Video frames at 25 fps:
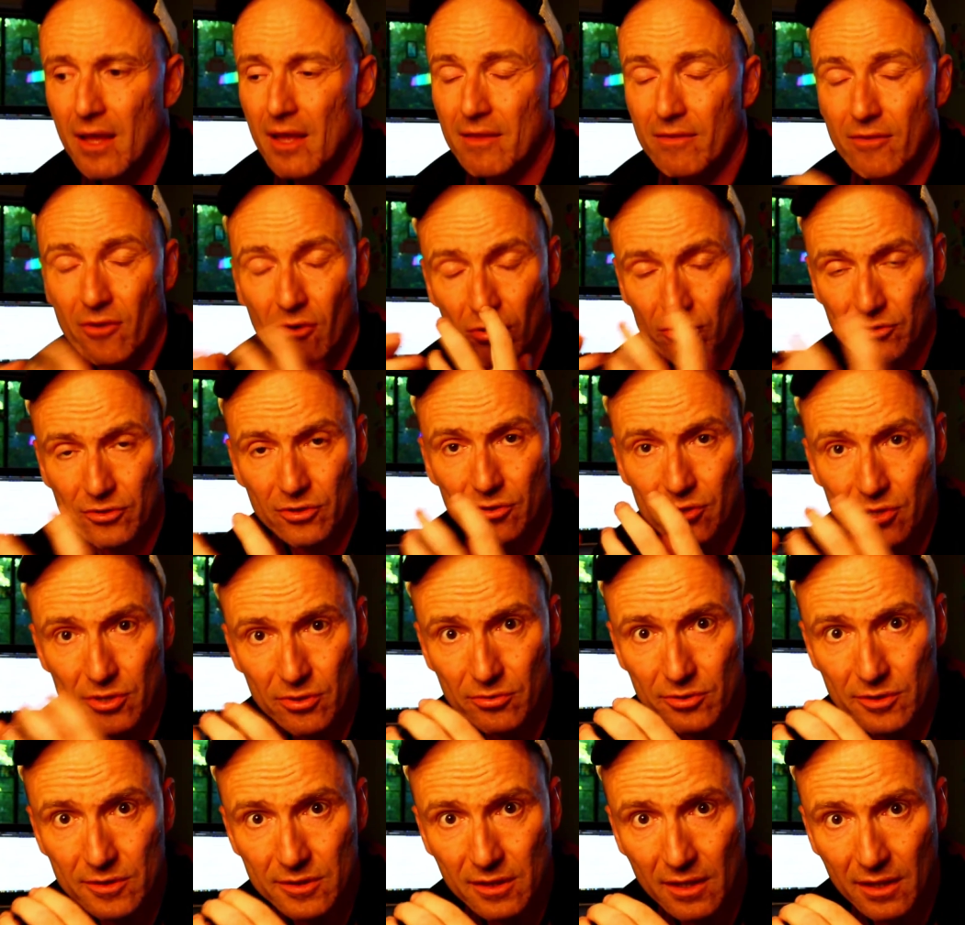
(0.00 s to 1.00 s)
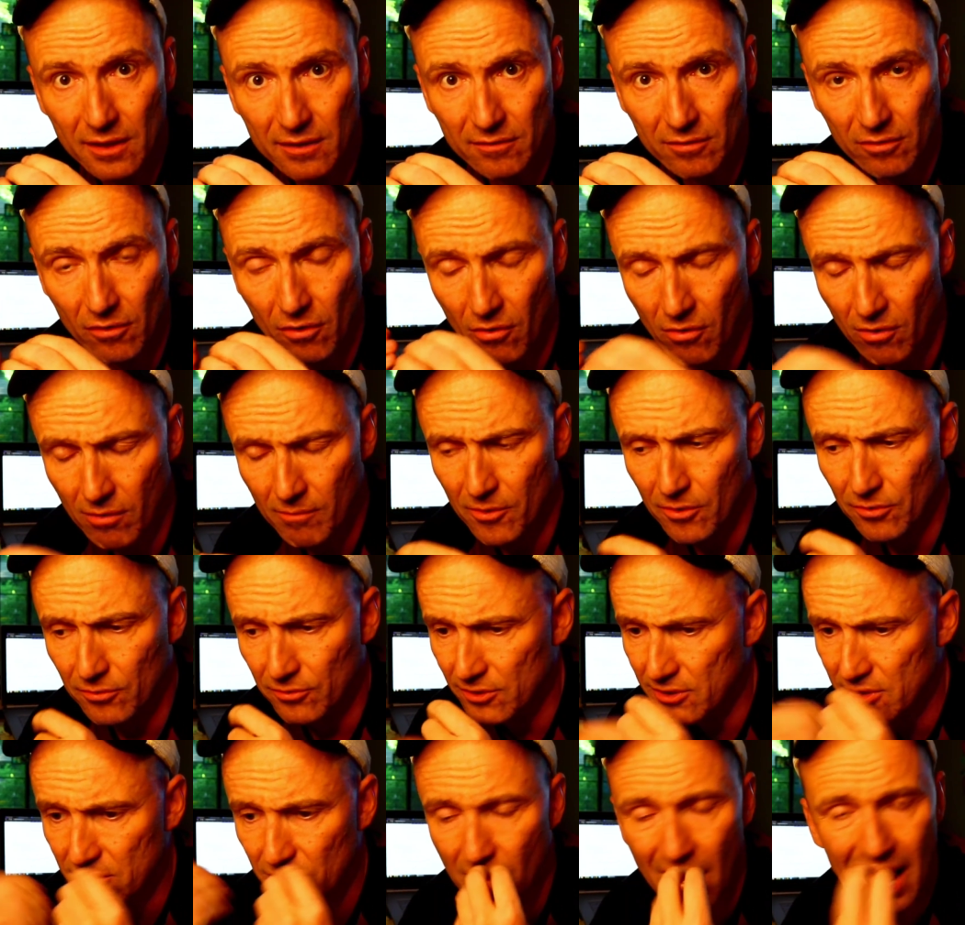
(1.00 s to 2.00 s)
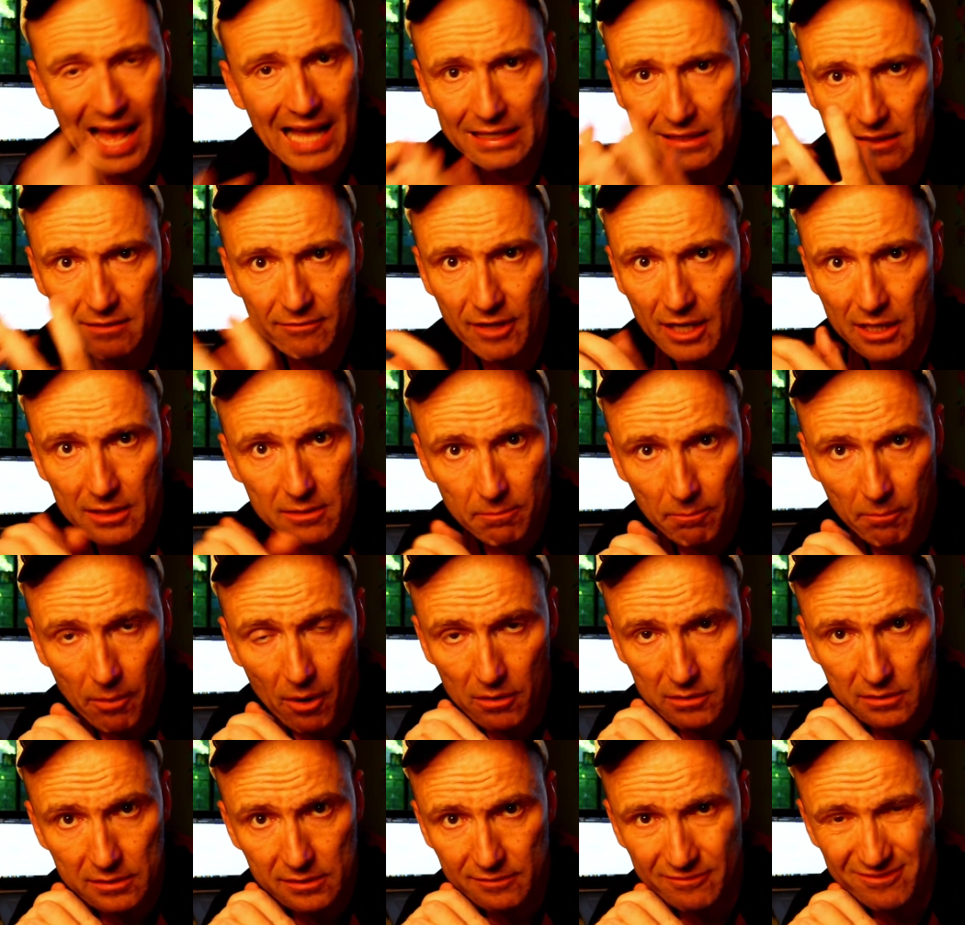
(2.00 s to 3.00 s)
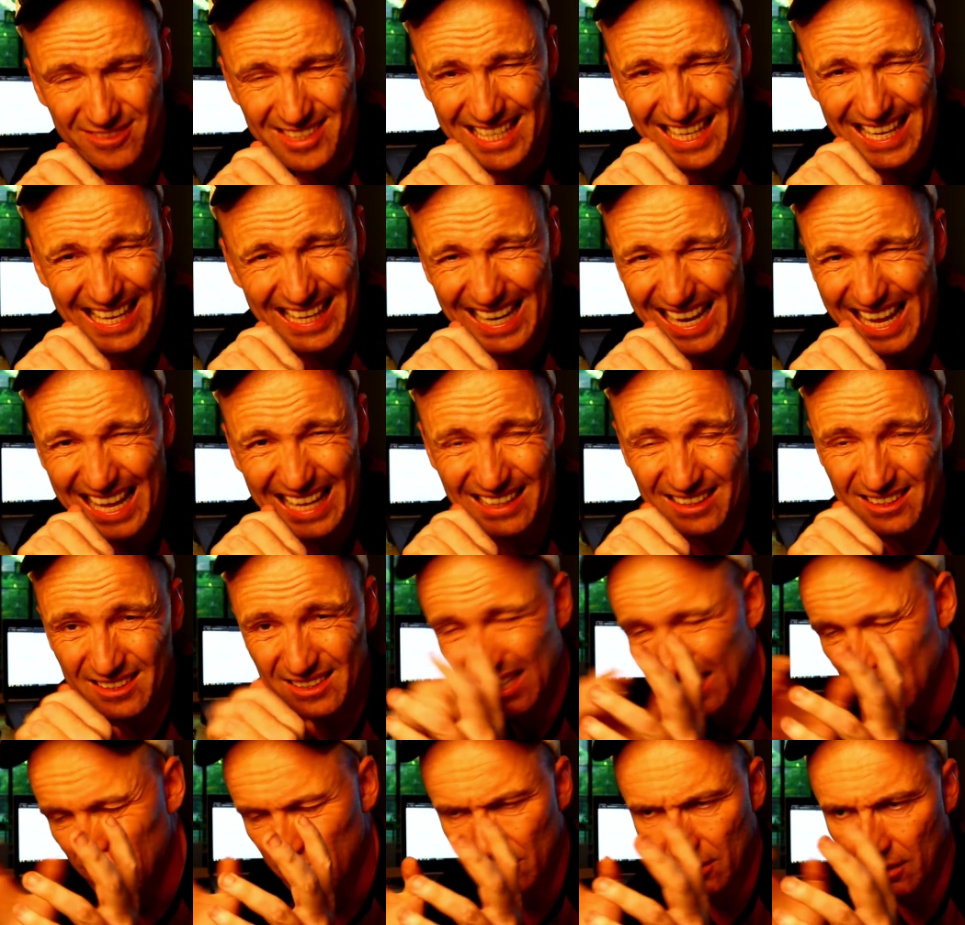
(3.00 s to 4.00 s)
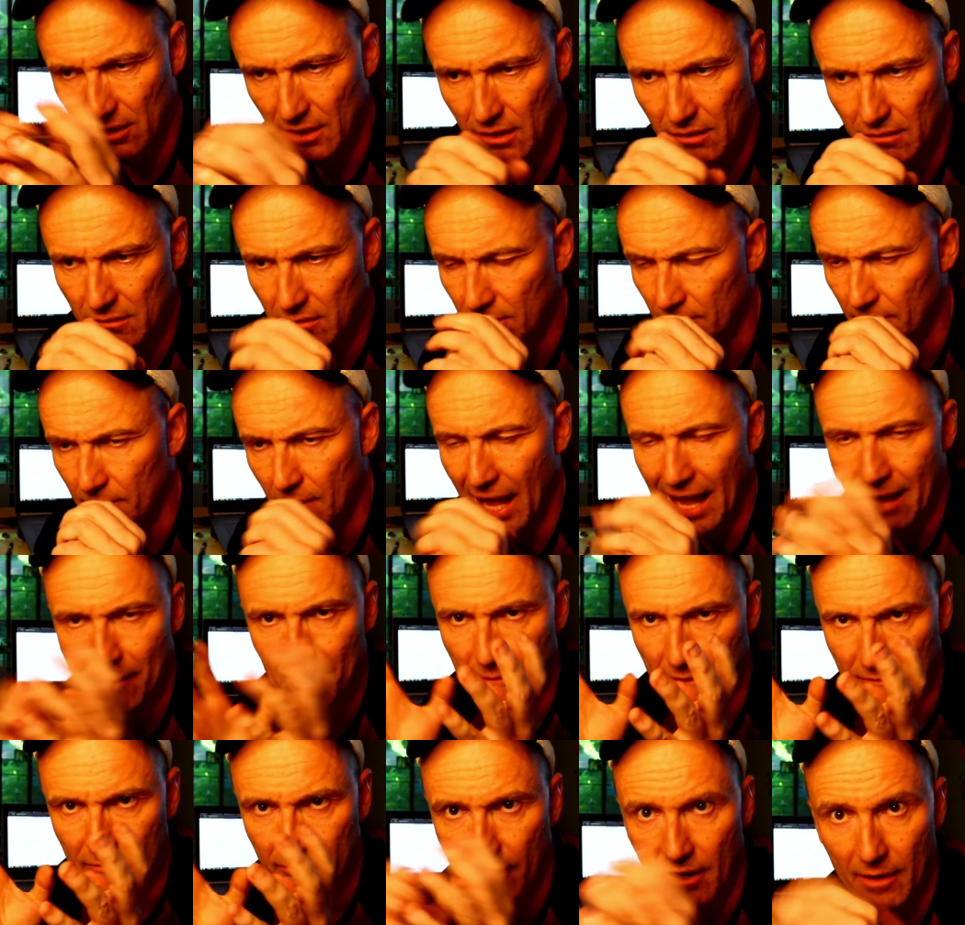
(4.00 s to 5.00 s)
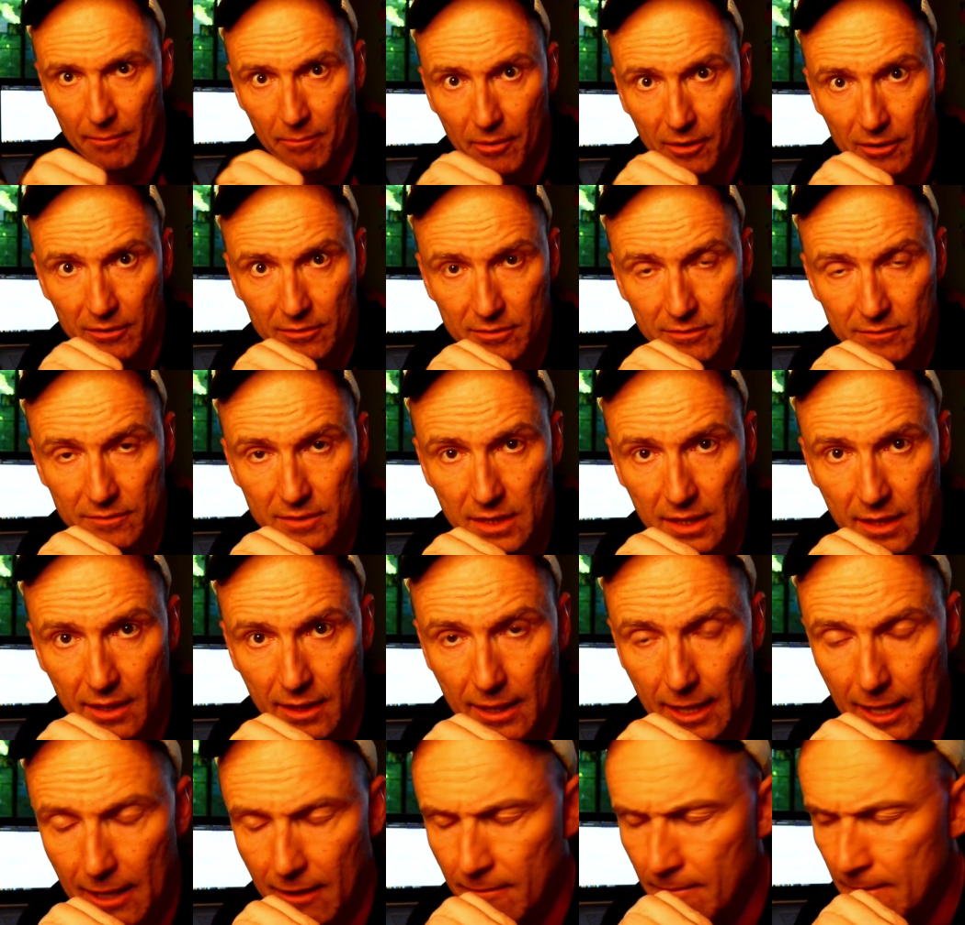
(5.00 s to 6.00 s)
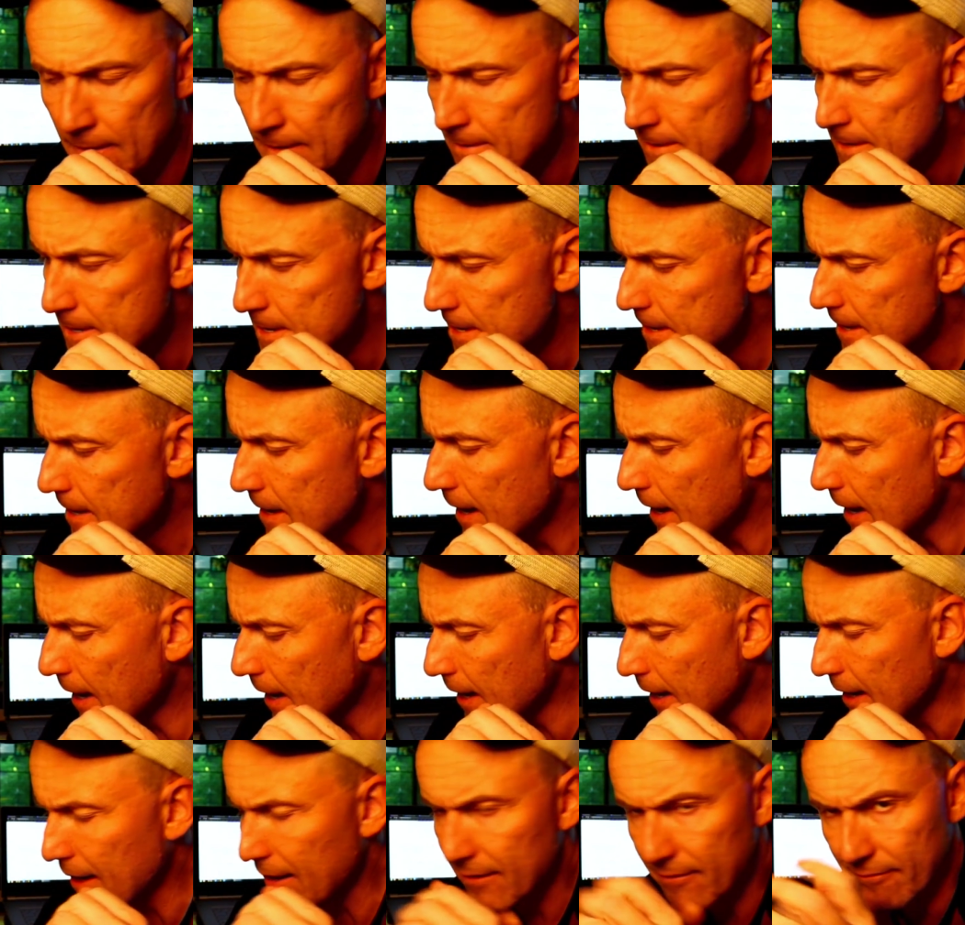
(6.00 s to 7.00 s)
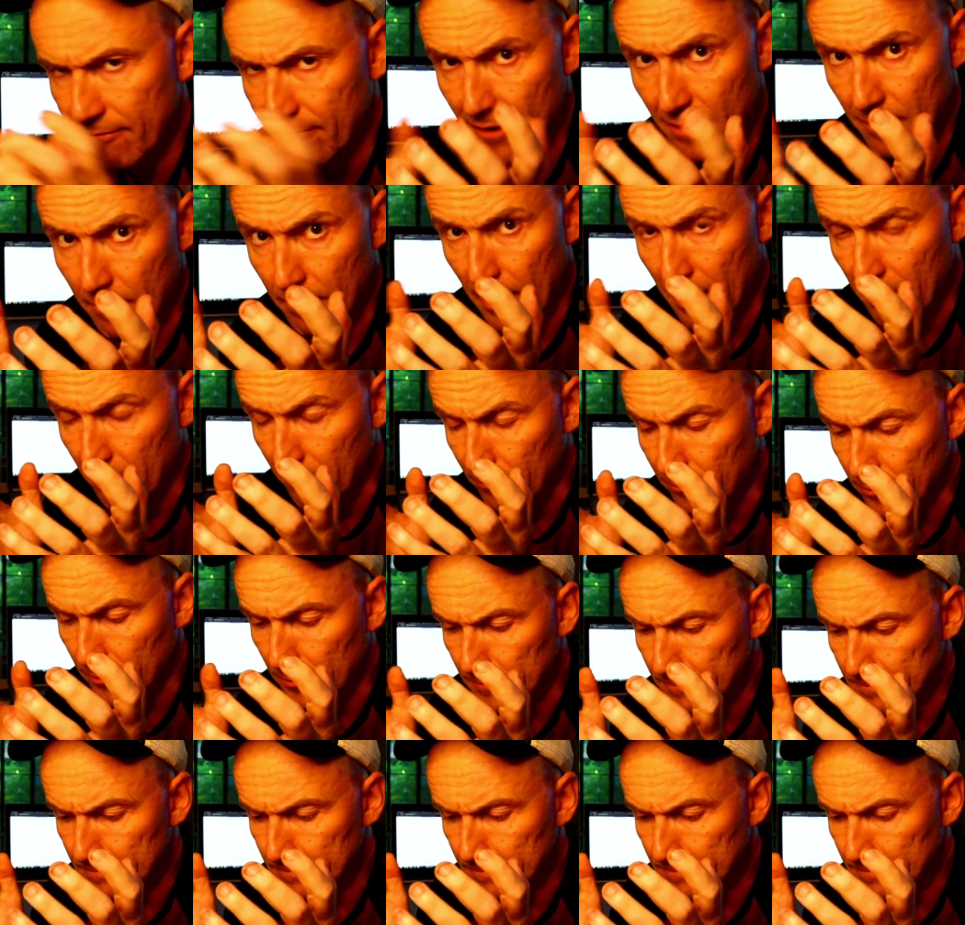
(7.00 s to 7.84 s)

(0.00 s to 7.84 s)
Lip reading: They're also used as hormones to activate parts of DNA, essentially, to amplify parts of DNA. They're very powerful.